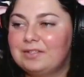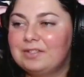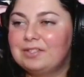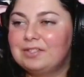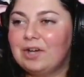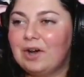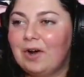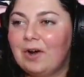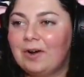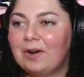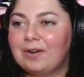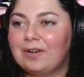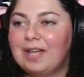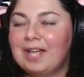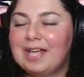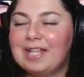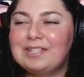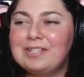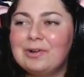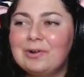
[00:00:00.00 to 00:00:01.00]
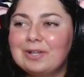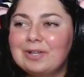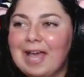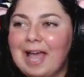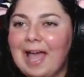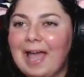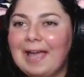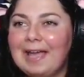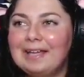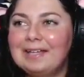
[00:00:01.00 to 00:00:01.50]
Darn. It's
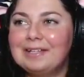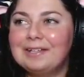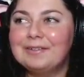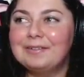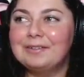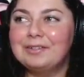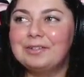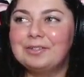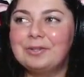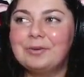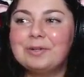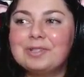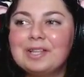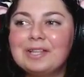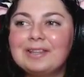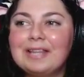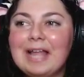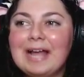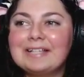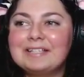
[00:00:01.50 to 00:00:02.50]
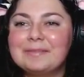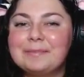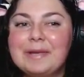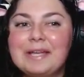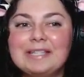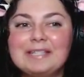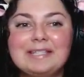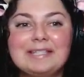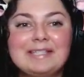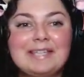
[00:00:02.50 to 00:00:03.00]
okay. You were the last
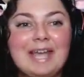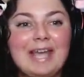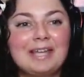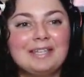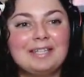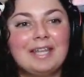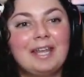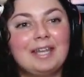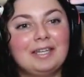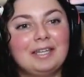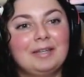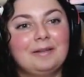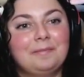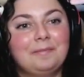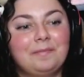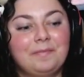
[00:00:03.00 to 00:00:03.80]
man standing.